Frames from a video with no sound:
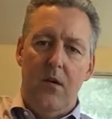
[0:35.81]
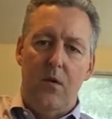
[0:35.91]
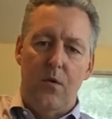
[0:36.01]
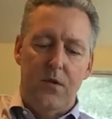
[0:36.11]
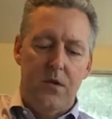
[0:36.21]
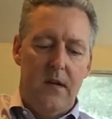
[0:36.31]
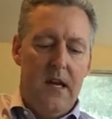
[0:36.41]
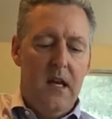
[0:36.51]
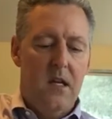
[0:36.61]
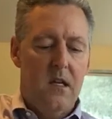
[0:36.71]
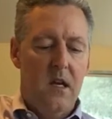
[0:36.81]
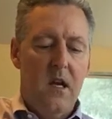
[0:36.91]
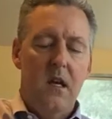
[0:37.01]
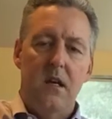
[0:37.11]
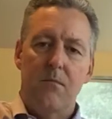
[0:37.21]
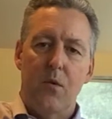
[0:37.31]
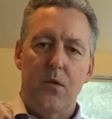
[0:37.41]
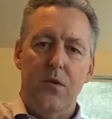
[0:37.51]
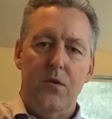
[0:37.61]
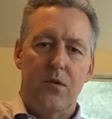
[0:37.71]
it holds your hand in a
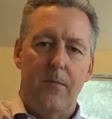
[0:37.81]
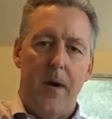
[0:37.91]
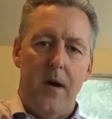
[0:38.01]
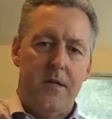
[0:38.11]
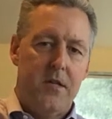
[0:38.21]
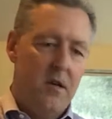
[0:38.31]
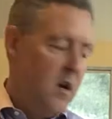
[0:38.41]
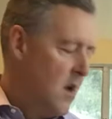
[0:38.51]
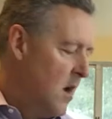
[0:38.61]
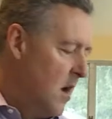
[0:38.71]
more neutral posture.